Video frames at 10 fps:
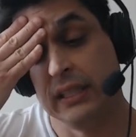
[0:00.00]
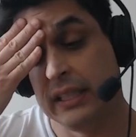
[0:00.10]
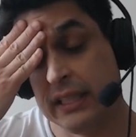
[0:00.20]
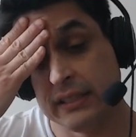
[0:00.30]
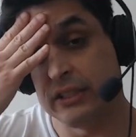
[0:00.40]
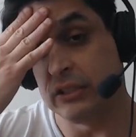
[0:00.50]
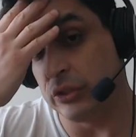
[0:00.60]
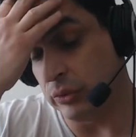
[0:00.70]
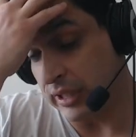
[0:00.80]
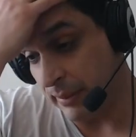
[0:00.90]
Until
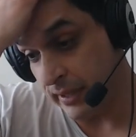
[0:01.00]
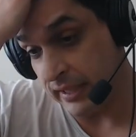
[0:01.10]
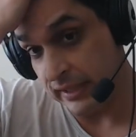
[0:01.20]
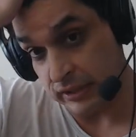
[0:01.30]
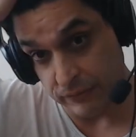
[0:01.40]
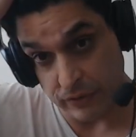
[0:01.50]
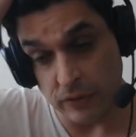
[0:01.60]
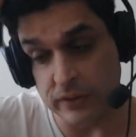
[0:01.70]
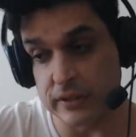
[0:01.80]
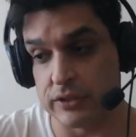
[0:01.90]
you got my niece
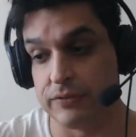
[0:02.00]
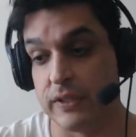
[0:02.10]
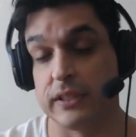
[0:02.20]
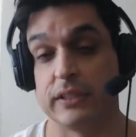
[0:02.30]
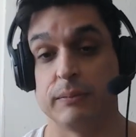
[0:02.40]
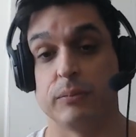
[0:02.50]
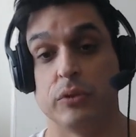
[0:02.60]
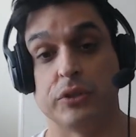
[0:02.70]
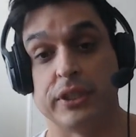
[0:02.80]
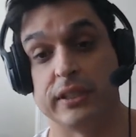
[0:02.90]
involved in this fucking
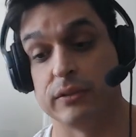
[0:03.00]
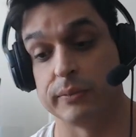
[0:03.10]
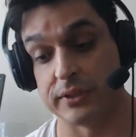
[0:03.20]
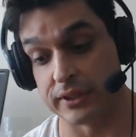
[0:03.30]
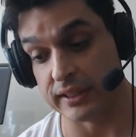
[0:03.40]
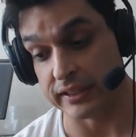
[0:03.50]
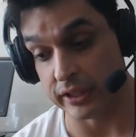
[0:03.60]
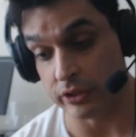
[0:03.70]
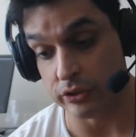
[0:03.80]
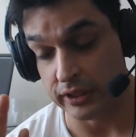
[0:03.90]
bullshit, which
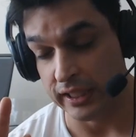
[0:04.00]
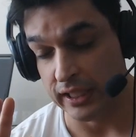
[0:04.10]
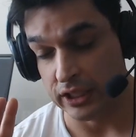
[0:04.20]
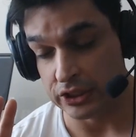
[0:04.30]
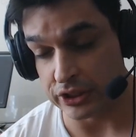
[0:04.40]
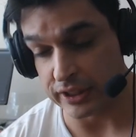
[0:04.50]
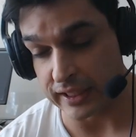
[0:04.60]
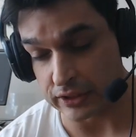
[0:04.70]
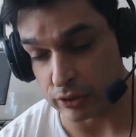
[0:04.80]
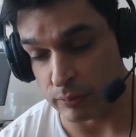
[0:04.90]
until she
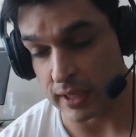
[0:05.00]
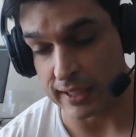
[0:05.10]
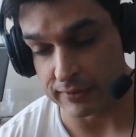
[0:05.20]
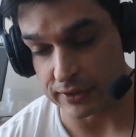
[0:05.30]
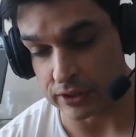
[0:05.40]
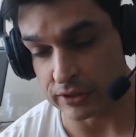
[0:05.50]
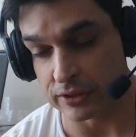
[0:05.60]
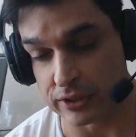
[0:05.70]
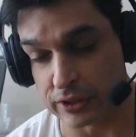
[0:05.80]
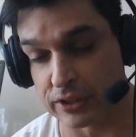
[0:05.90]
gets her money returned
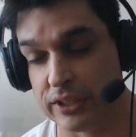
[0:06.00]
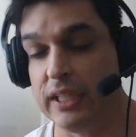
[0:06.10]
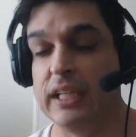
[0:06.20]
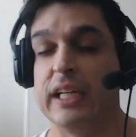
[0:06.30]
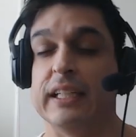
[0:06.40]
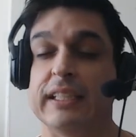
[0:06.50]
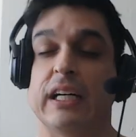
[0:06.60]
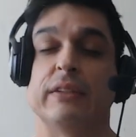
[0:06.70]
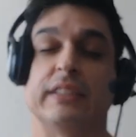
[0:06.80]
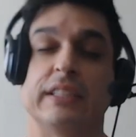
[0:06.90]
to her, and
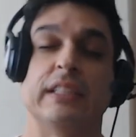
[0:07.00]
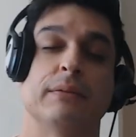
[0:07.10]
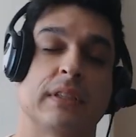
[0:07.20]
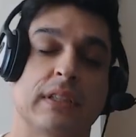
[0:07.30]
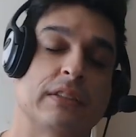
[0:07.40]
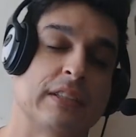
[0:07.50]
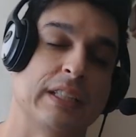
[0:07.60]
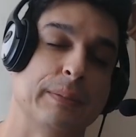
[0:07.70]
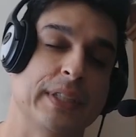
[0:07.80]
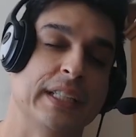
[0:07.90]
now it seems like there's going
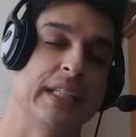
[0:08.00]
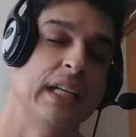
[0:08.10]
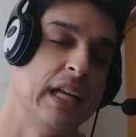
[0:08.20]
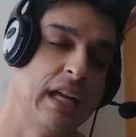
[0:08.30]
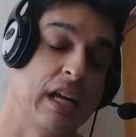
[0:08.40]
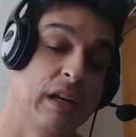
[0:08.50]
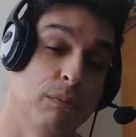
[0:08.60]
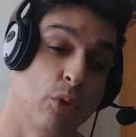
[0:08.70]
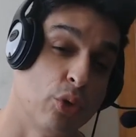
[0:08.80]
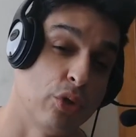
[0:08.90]
to be a
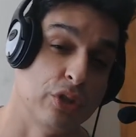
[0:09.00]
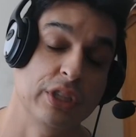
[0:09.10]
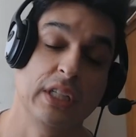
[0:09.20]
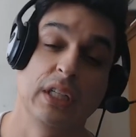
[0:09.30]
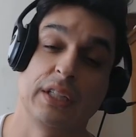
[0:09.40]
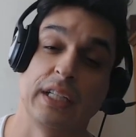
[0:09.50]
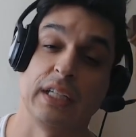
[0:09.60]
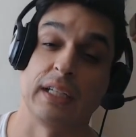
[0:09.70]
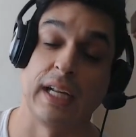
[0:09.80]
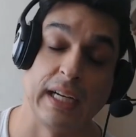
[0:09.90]
more
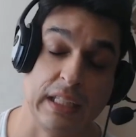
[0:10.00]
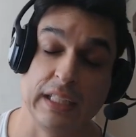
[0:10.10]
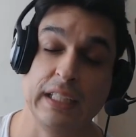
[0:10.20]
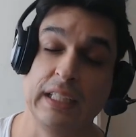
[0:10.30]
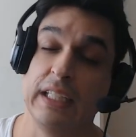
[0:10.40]
than likely